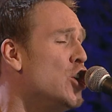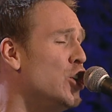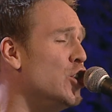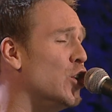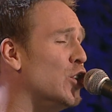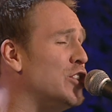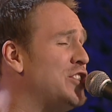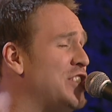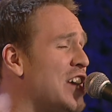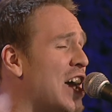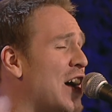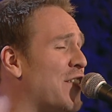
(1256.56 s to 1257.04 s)

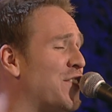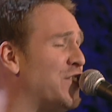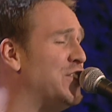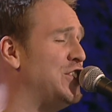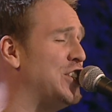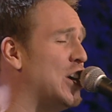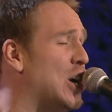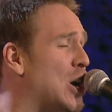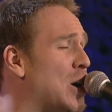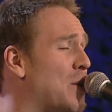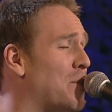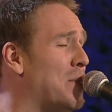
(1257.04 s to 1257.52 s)
You're
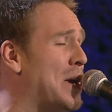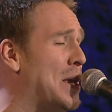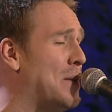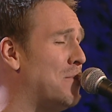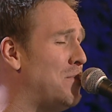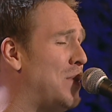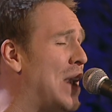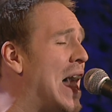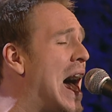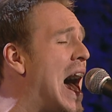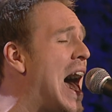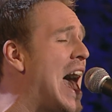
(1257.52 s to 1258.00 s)
deaf, dumb,
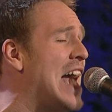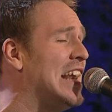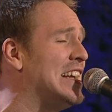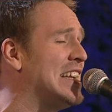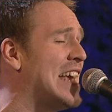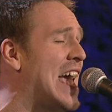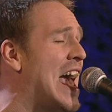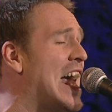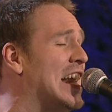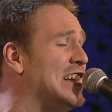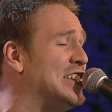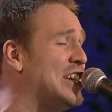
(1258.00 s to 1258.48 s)
and
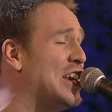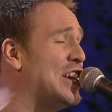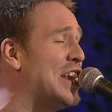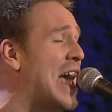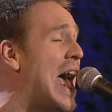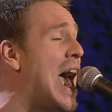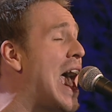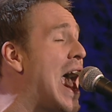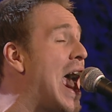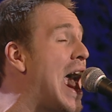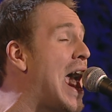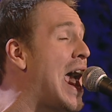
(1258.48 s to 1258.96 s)
blind, and
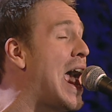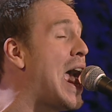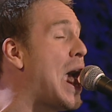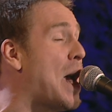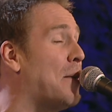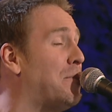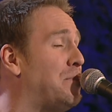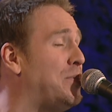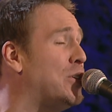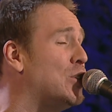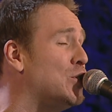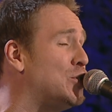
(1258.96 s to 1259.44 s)
an
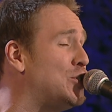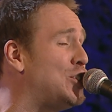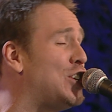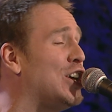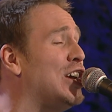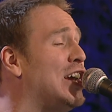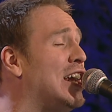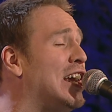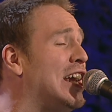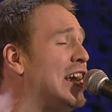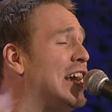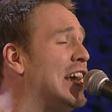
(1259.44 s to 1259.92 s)

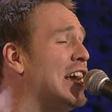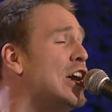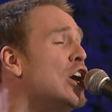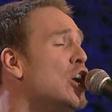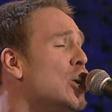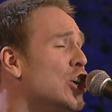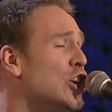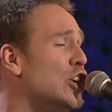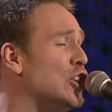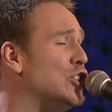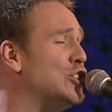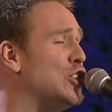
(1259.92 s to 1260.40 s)

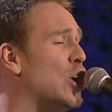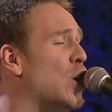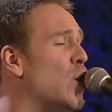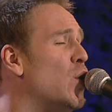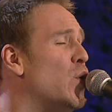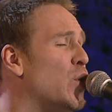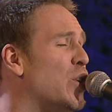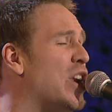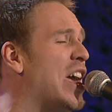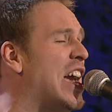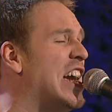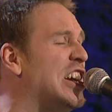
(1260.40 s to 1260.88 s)
amputee. You
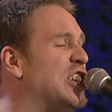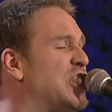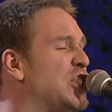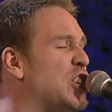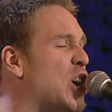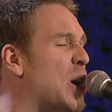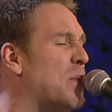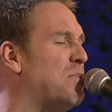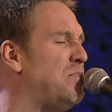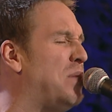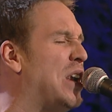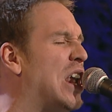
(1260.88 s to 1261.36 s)
donate
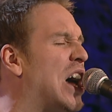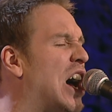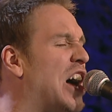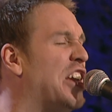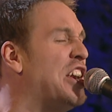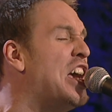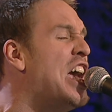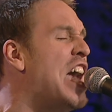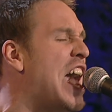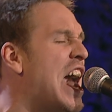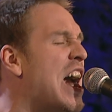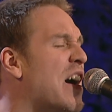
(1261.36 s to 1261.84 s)
your
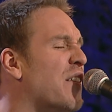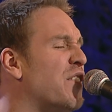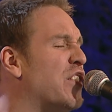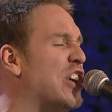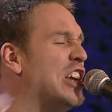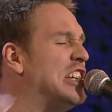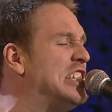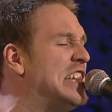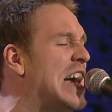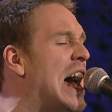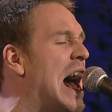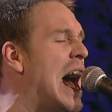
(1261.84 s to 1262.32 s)
blood
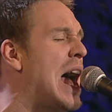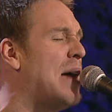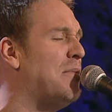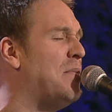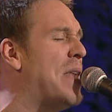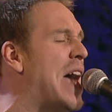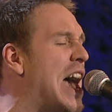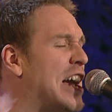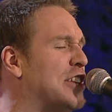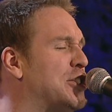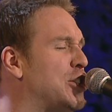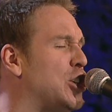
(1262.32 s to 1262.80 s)
every
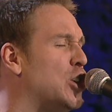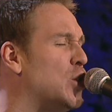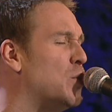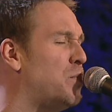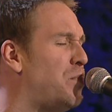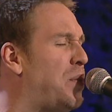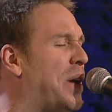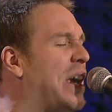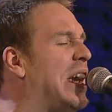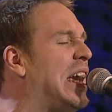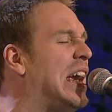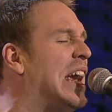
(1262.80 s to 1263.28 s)
time that you
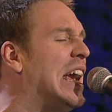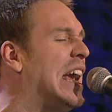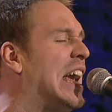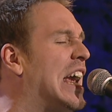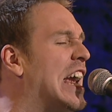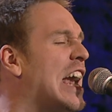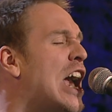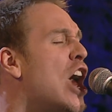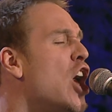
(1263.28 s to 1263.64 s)
pee.